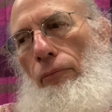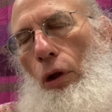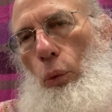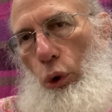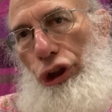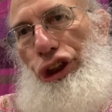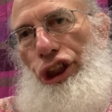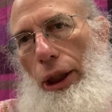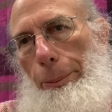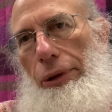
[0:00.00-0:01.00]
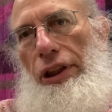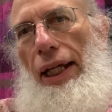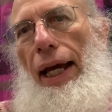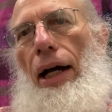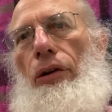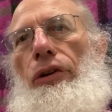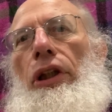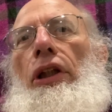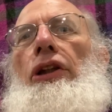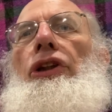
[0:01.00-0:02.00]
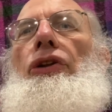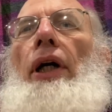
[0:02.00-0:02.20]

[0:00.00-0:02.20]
wood chips down to